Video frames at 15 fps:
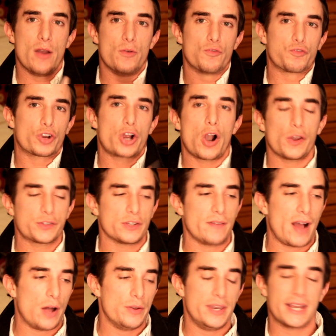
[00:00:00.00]
regardless of
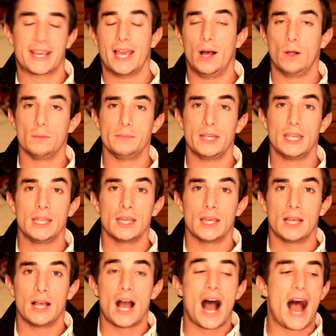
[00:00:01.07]
how Nick helped me,
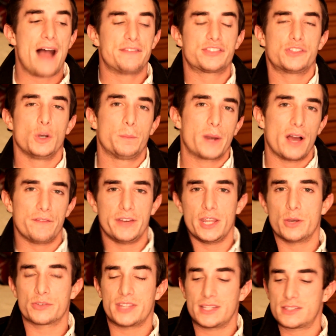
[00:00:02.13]
I've still put out
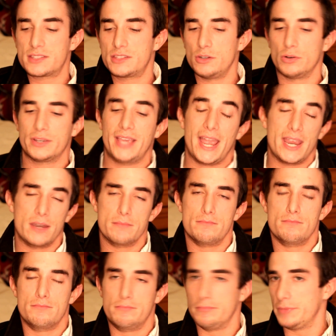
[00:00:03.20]
videos that still
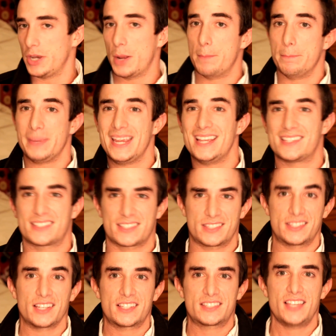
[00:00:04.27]
gain, you know, me
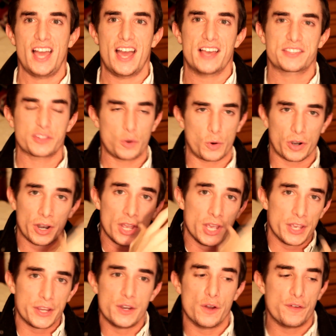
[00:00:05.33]
success or,
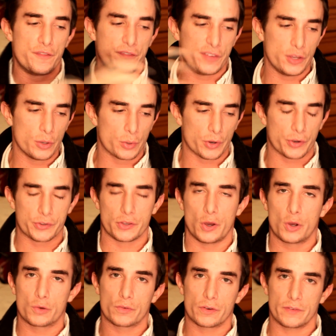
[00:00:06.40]
you know, viewers
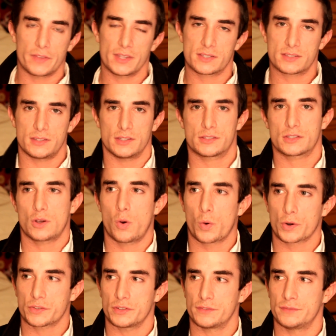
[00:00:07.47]
over this this
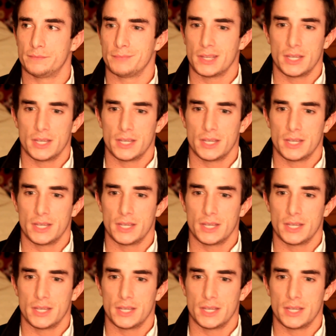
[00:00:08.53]
course of,